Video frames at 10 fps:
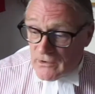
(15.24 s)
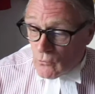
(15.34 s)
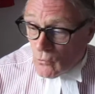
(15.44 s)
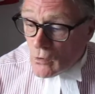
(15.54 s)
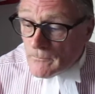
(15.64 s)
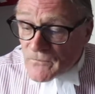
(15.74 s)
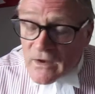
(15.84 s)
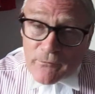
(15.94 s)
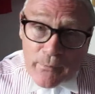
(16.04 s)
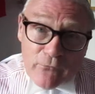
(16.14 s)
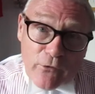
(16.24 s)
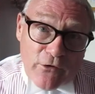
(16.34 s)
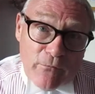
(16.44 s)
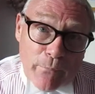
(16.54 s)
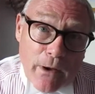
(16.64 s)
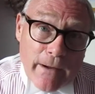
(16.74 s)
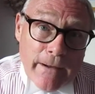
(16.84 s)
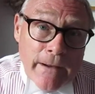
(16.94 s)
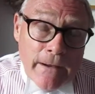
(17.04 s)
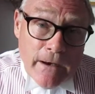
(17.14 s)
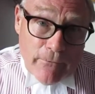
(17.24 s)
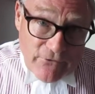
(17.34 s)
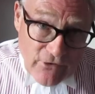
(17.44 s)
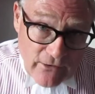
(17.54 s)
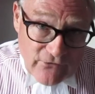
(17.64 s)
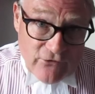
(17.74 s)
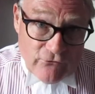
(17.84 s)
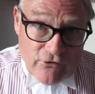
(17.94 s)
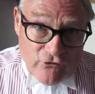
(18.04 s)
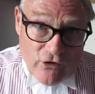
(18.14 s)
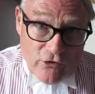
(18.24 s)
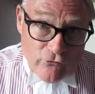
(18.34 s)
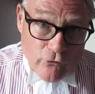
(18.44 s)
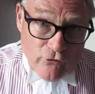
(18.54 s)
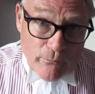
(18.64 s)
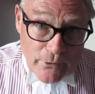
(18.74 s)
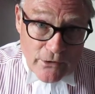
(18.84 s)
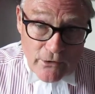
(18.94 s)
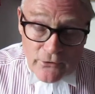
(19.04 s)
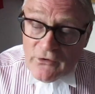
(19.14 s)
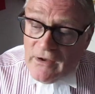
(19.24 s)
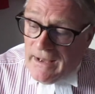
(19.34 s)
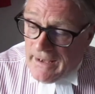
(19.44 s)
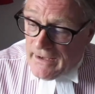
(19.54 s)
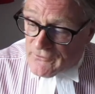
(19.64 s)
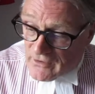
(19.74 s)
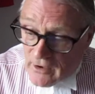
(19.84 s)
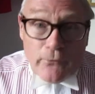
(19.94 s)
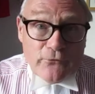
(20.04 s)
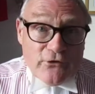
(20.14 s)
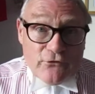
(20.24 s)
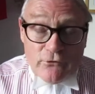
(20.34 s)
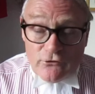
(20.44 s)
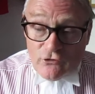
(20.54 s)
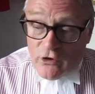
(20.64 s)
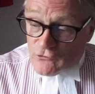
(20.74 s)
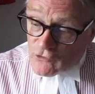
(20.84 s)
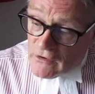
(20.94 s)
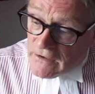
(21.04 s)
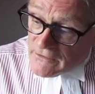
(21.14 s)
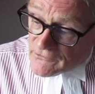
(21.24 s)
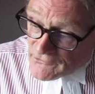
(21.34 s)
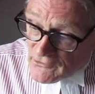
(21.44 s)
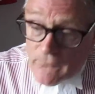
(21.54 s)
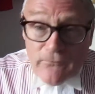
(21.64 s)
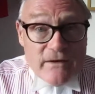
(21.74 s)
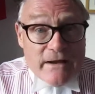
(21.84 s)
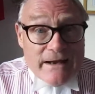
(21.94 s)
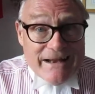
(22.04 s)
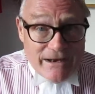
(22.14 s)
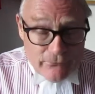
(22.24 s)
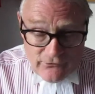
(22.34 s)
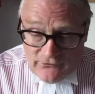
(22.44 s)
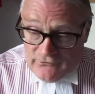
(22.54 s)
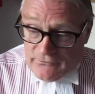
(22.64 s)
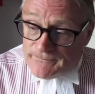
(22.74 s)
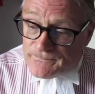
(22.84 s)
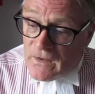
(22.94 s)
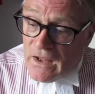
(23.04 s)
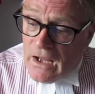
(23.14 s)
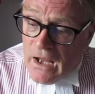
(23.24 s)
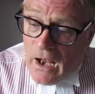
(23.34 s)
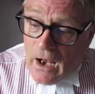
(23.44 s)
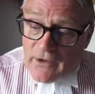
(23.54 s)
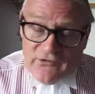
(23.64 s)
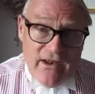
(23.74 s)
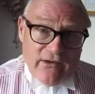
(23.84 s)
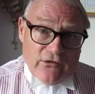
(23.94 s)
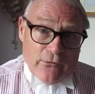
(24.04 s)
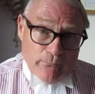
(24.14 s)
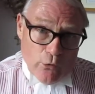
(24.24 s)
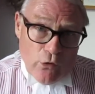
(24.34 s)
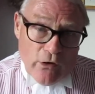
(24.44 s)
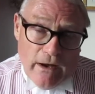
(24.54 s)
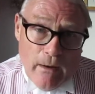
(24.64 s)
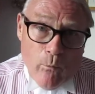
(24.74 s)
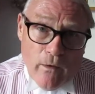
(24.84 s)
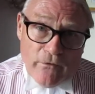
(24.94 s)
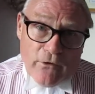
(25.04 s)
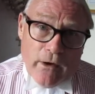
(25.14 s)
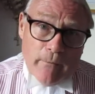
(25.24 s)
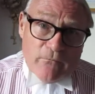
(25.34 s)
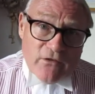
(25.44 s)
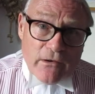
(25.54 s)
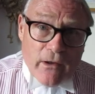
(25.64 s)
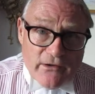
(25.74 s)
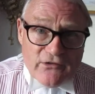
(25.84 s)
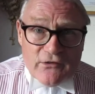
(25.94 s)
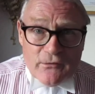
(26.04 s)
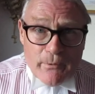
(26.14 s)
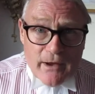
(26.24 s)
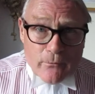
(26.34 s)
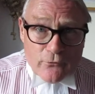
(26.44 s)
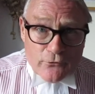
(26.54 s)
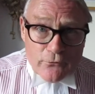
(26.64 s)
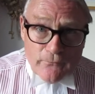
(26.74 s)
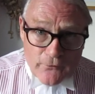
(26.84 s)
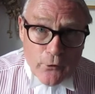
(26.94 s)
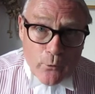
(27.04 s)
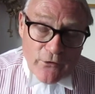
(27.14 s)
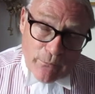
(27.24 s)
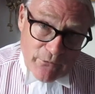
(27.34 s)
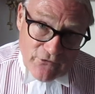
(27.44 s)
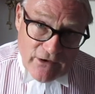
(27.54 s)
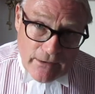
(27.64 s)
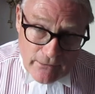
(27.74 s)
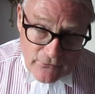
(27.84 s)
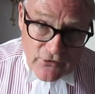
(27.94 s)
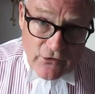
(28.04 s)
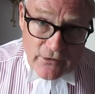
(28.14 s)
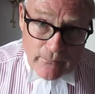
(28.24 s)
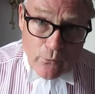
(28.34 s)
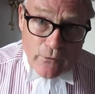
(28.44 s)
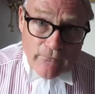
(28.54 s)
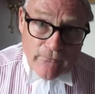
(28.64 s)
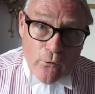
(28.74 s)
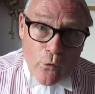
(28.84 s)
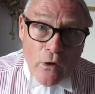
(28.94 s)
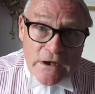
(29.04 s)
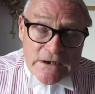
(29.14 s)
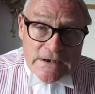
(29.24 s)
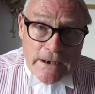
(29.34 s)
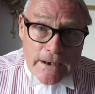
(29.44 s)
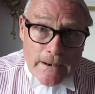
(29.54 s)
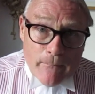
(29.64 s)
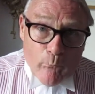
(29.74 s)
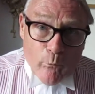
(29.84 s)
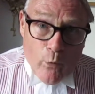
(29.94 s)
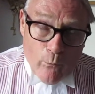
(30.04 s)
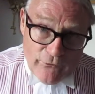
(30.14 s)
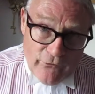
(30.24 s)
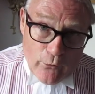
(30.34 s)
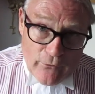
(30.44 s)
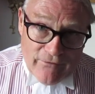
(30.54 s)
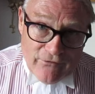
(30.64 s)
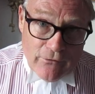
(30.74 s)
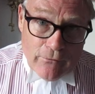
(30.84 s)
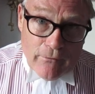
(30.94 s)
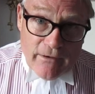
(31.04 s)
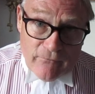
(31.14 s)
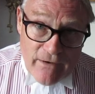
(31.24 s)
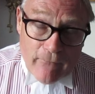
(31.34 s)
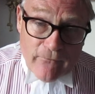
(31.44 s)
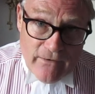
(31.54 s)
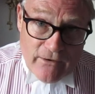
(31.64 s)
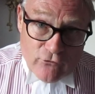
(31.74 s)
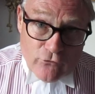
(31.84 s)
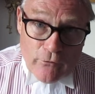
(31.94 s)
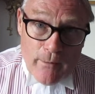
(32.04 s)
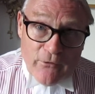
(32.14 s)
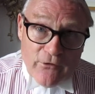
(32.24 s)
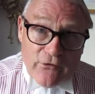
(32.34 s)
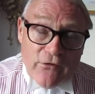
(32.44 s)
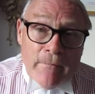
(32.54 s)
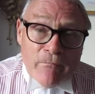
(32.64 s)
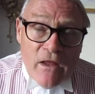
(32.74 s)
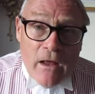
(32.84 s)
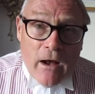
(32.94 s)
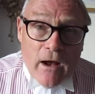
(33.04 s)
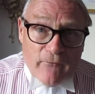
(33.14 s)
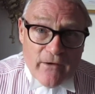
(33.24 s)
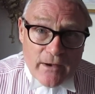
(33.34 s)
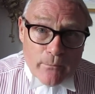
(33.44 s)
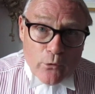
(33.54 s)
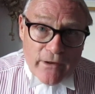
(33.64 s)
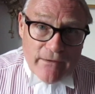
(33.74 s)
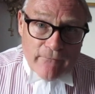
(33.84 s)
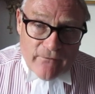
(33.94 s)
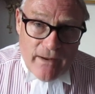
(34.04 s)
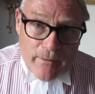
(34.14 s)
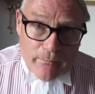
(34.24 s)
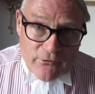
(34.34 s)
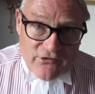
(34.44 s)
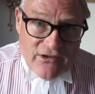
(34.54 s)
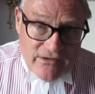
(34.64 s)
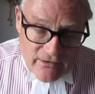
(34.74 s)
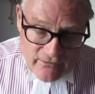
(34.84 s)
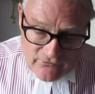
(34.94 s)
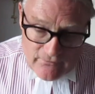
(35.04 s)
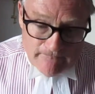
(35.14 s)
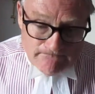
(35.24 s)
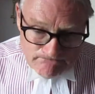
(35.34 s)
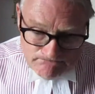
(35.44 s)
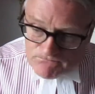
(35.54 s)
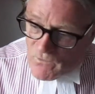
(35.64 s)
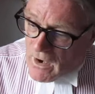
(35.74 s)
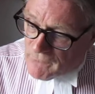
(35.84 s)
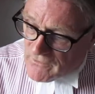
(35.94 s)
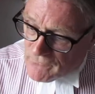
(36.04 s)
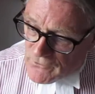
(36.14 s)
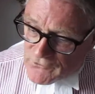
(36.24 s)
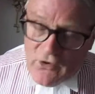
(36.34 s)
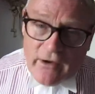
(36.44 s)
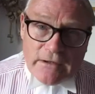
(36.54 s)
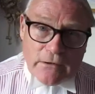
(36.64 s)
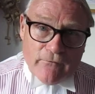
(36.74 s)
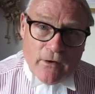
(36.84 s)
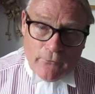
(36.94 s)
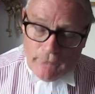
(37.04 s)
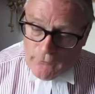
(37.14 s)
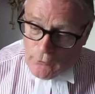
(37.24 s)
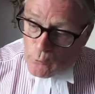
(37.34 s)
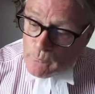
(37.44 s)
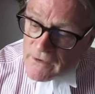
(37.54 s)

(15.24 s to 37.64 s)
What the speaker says: Law. It's been written by a retired district judge, Roger Bird, and a current district judge, Sophie Harrison. It's an excellent book and one that I'm delighted to be able to review at a particular turning point for what was the old ancillary relief, now financial remedies, available in family proceedings. I've given the title of our review,